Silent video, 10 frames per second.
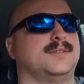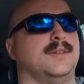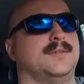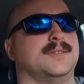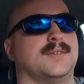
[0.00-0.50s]

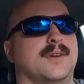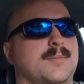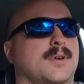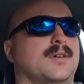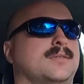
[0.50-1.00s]
If it's a
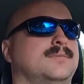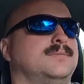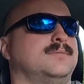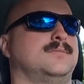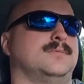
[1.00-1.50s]
great park,
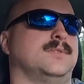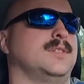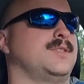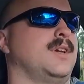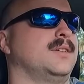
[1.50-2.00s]

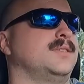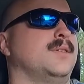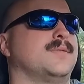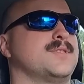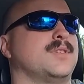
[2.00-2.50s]
we'll let you guys
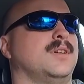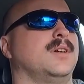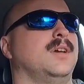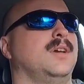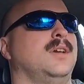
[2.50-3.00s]
know for sure.
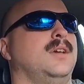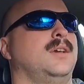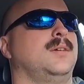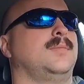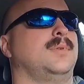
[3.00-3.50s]

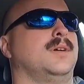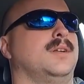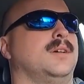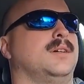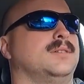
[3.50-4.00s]
But
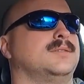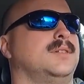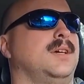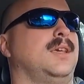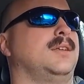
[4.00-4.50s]

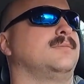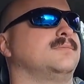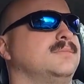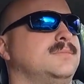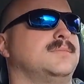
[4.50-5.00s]
again,
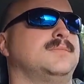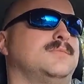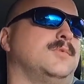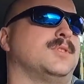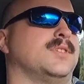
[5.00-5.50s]

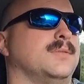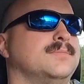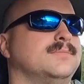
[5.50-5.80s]
we'll see.